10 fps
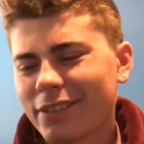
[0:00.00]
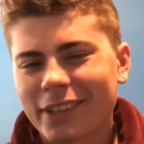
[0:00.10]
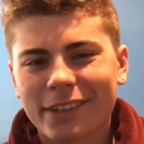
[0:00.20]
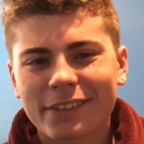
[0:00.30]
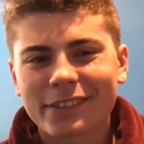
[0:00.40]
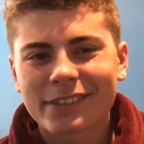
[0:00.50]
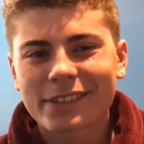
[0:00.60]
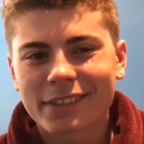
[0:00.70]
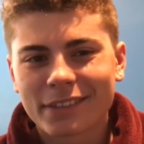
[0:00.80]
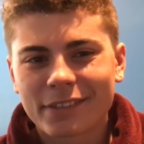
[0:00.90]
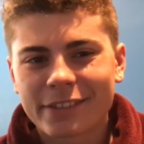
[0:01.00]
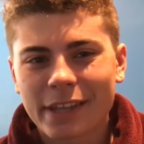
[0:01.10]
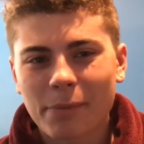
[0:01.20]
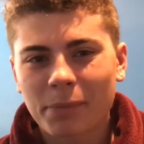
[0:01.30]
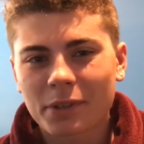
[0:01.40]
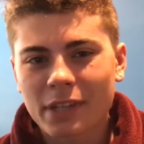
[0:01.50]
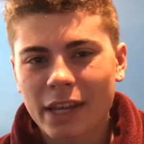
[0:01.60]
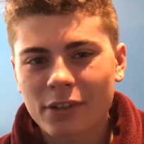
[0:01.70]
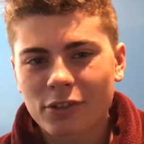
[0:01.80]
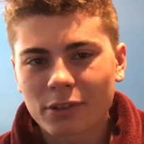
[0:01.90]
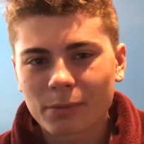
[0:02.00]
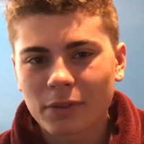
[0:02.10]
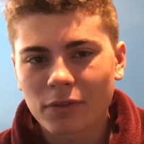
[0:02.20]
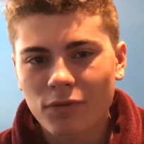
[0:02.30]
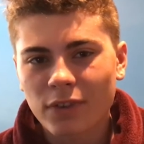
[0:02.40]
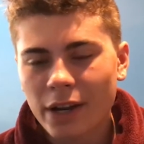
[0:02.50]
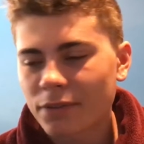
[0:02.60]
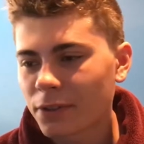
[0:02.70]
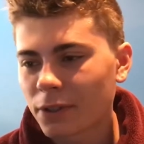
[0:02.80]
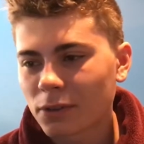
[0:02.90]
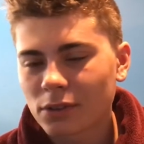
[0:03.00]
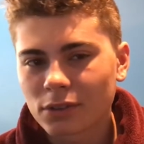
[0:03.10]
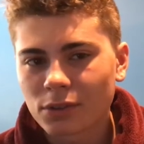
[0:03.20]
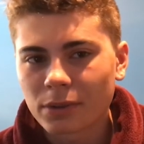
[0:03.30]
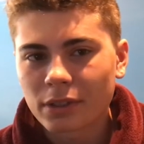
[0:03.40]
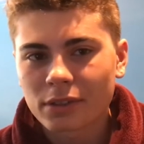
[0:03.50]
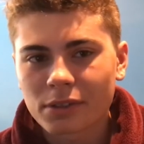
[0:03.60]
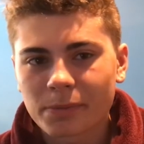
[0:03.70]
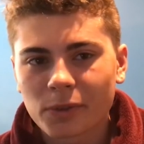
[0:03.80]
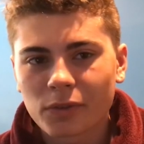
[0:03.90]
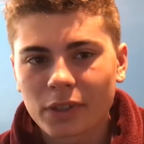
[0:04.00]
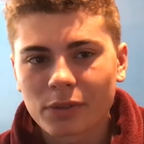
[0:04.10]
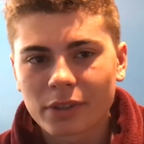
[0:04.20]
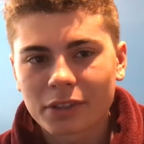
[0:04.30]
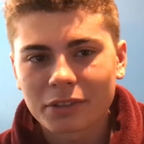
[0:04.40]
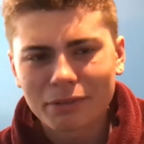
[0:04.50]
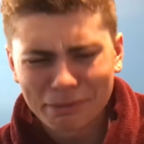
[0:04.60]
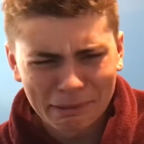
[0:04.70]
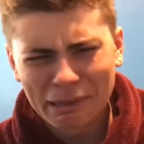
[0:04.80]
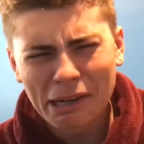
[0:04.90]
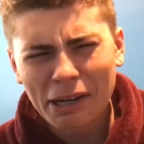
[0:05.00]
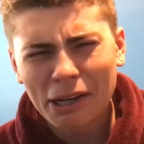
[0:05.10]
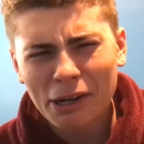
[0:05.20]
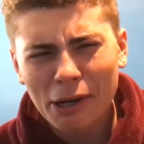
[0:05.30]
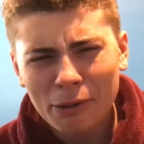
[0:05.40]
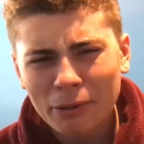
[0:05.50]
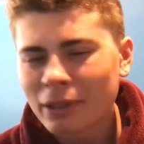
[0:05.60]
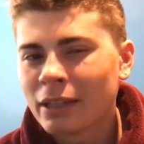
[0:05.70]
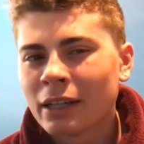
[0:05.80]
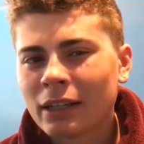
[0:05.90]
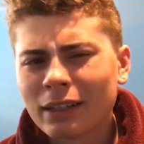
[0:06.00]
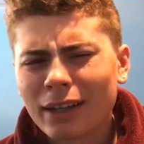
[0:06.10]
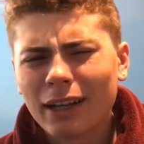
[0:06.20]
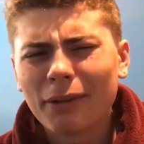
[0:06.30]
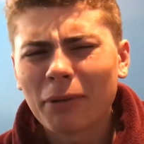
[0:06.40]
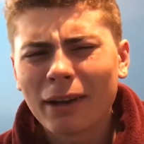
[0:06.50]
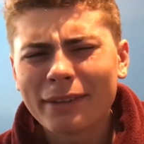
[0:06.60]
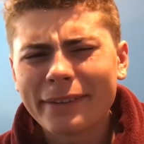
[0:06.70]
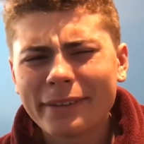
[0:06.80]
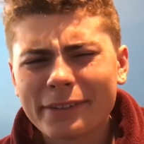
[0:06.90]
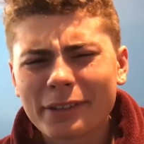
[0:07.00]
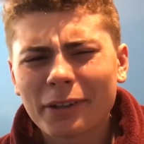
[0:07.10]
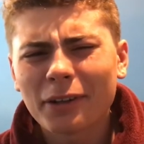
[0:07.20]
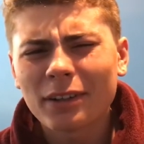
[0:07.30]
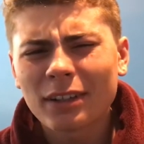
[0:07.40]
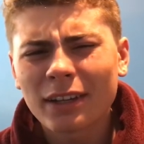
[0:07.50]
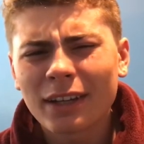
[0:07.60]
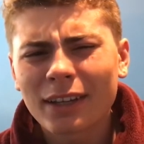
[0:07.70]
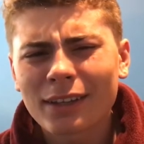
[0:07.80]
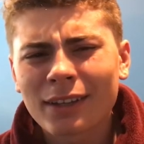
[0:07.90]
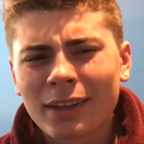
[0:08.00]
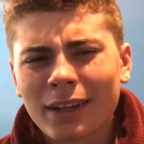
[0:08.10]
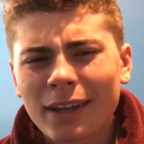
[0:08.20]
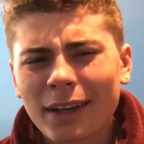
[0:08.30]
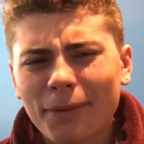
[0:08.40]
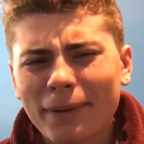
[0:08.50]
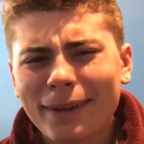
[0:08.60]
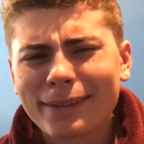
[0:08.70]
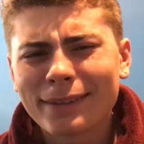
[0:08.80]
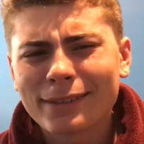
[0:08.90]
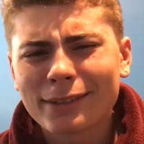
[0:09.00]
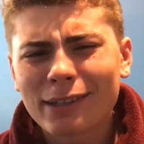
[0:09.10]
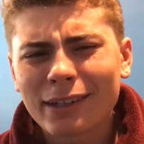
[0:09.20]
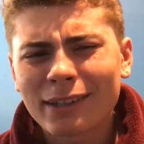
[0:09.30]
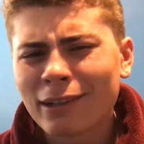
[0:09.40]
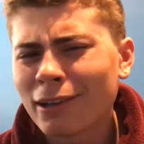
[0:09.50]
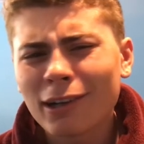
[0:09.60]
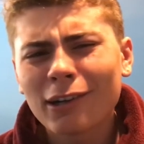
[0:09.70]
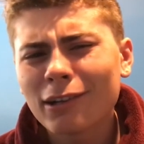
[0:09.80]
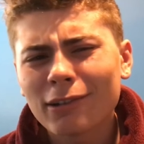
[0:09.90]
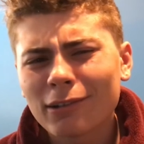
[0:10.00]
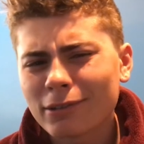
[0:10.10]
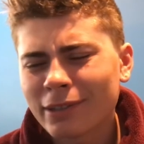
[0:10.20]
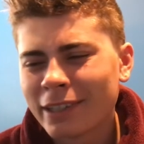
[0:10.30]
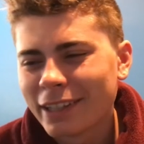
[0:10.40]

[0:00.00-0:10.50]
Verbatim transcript: That was temper tantrum of a five year old doing in this movie where she's No I want the toy I want the toy no